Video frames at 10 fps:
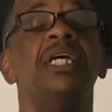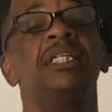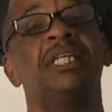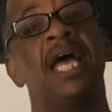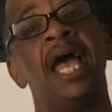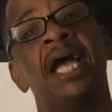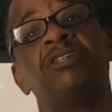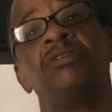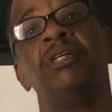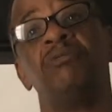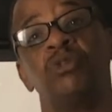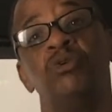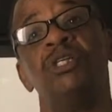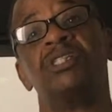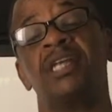to actually do
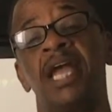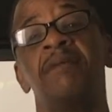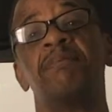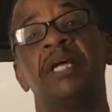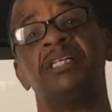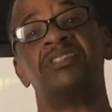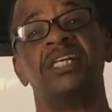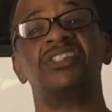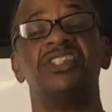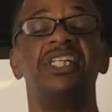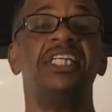this game plan session